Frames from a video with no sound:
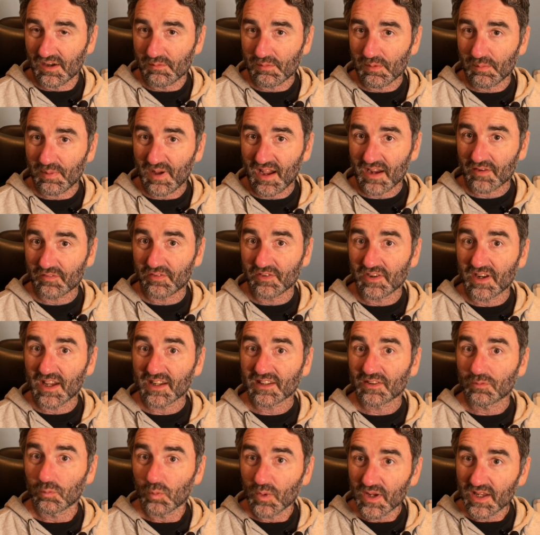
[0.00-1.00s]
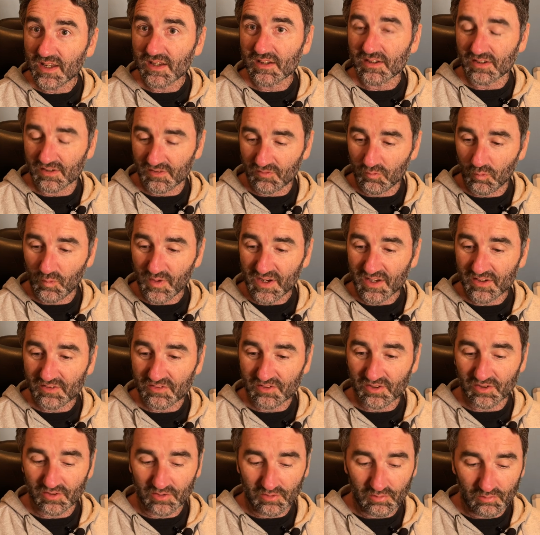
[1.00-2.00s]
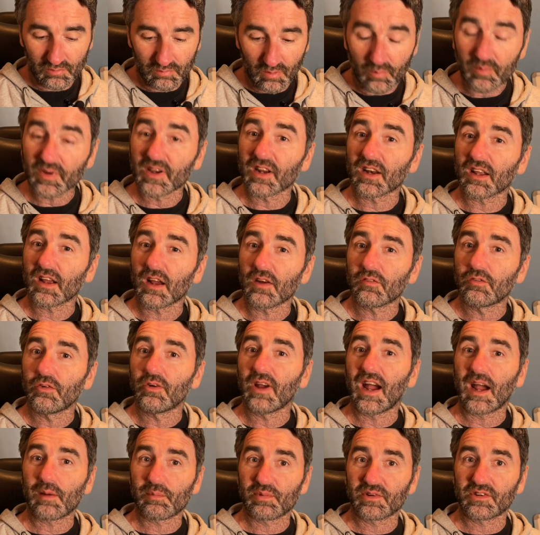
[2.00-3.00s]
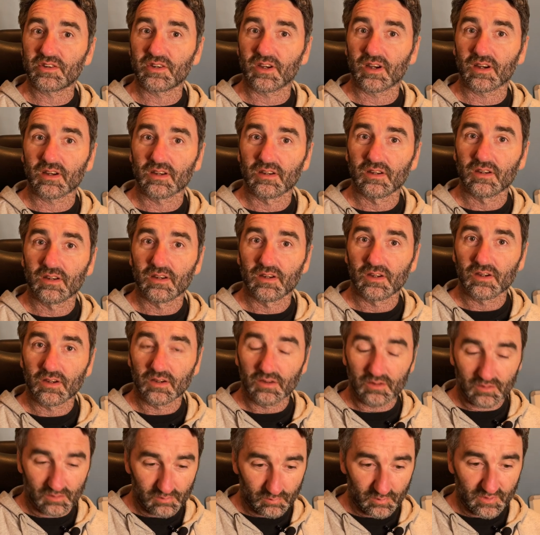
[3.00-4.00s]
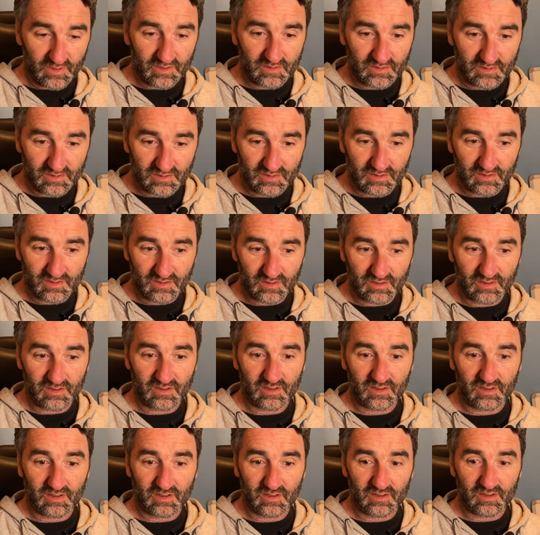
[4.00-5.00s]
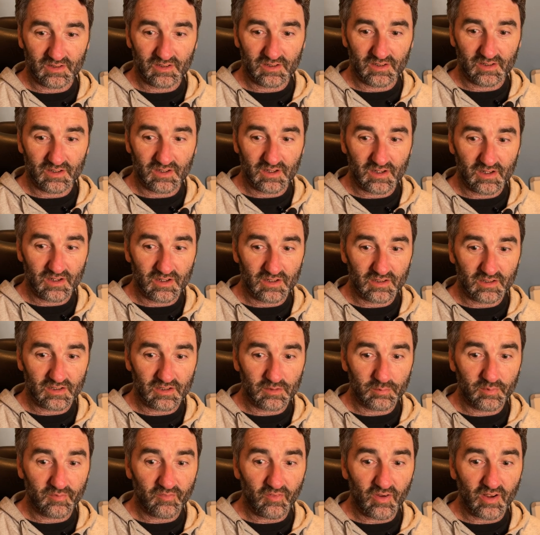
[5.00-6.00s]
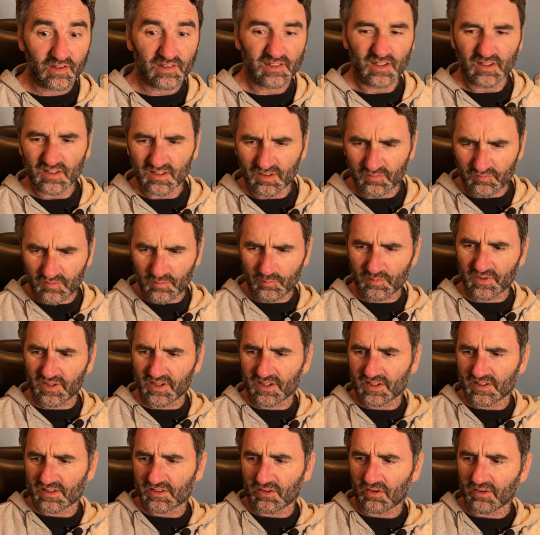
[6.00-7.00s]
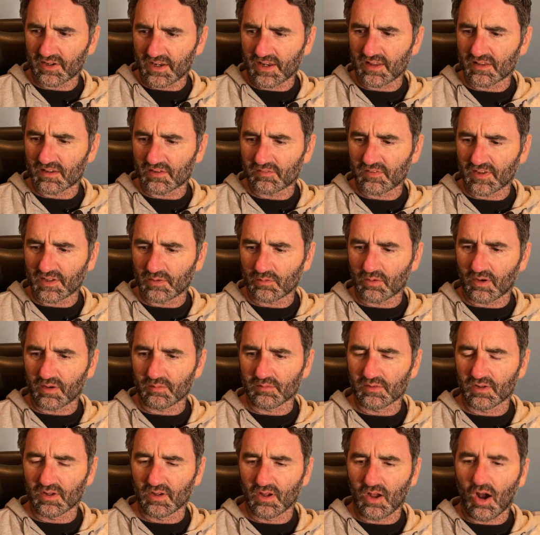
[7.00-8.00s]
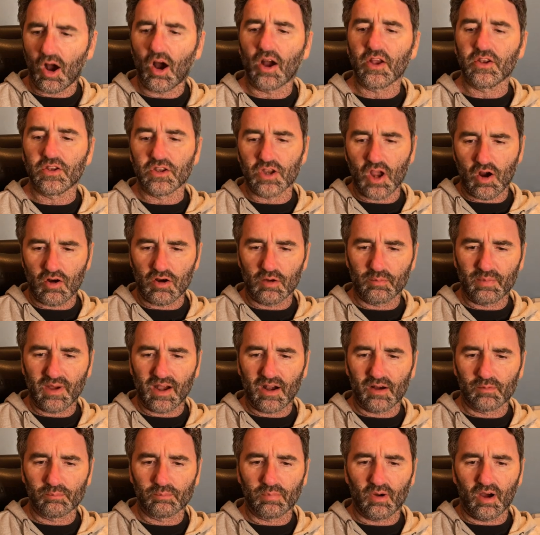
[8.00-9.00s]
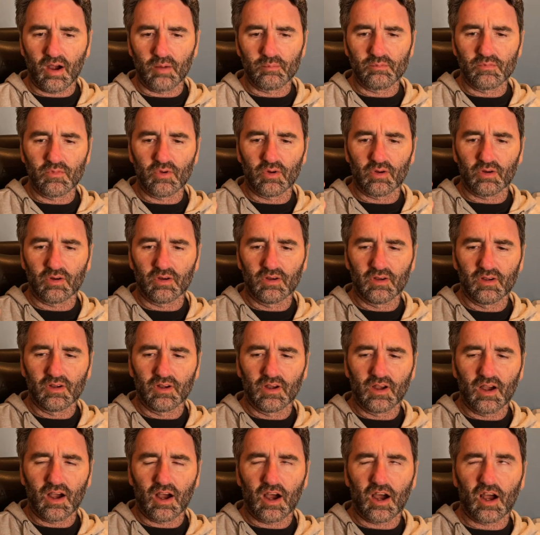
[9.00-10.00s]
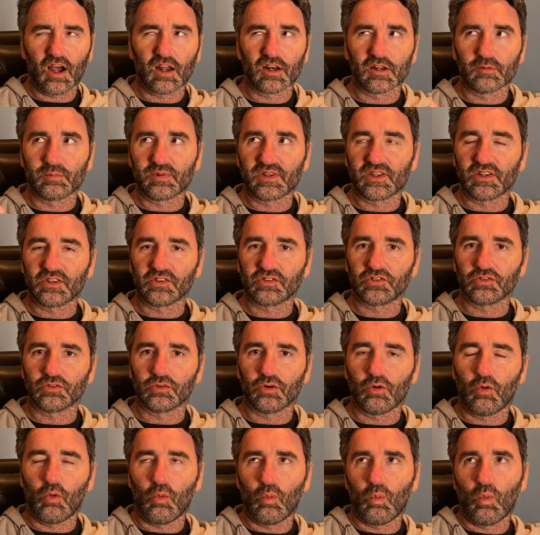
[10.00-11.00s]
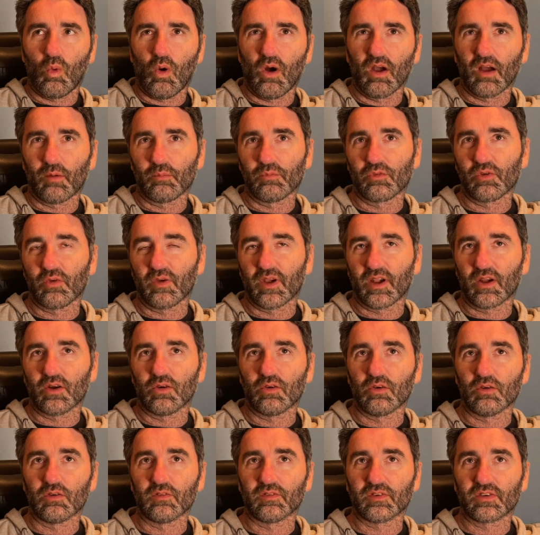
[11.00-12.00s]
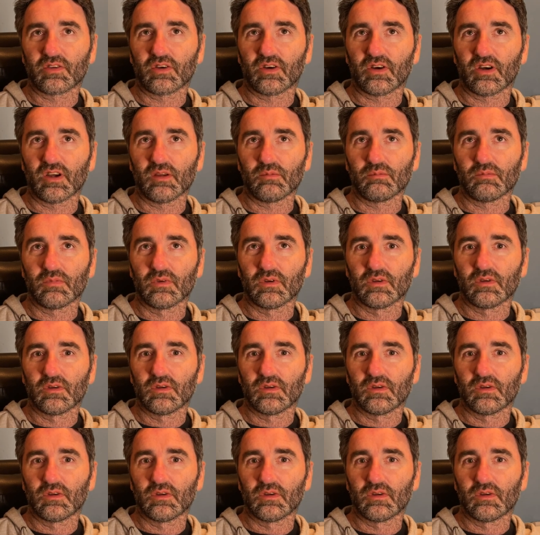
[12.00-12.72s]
be back for next week, week two, where we're going to go through aperture, which should be fine. So I think we're going to start getting into things that I know about, but I'm not 100% sure why I'm doing it all the time.